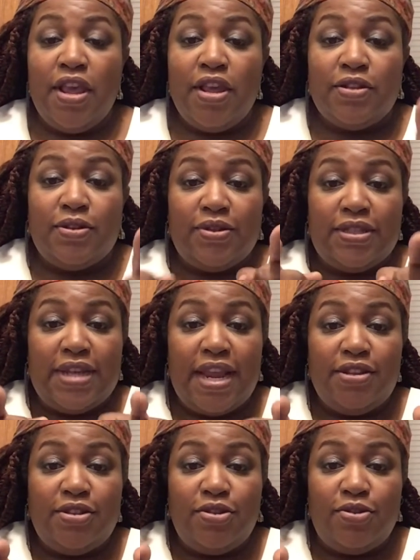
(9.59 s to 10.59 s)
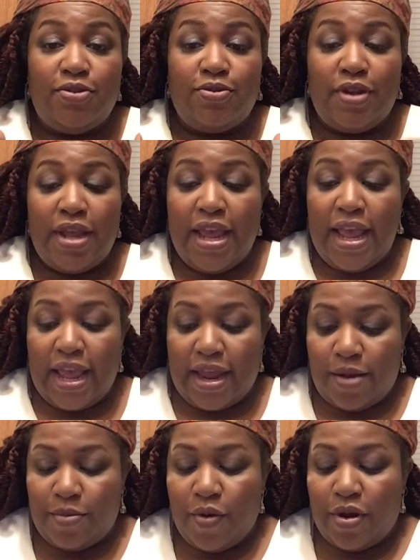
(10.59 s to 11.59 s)
So stay tuned, and
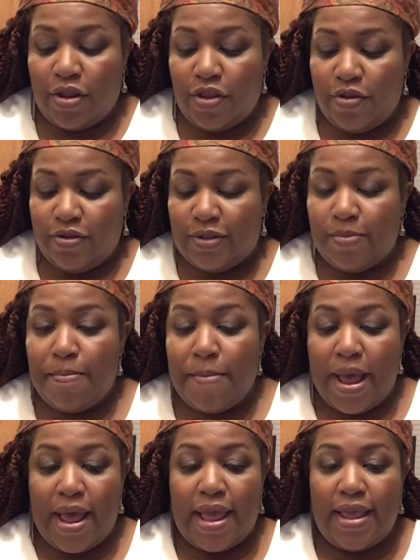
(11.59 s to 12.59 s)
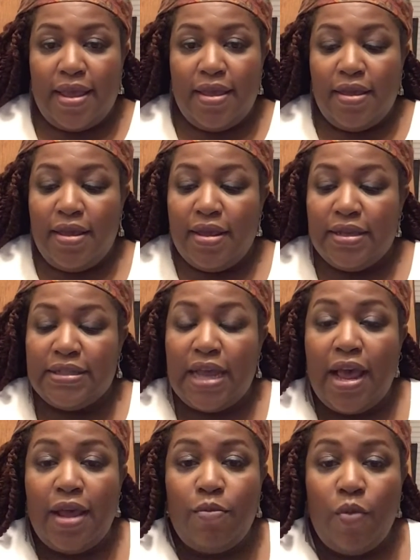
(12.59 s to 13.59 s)
I'm going to use my
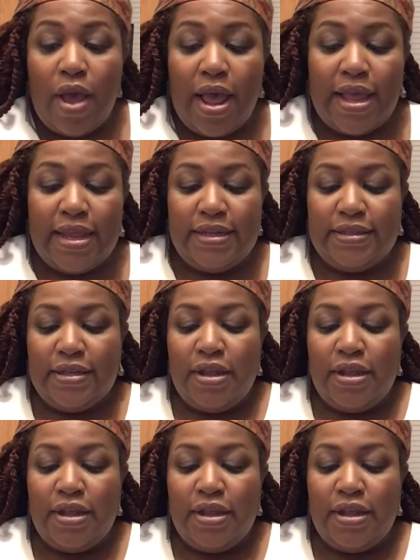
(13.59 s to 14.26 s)
TimeWise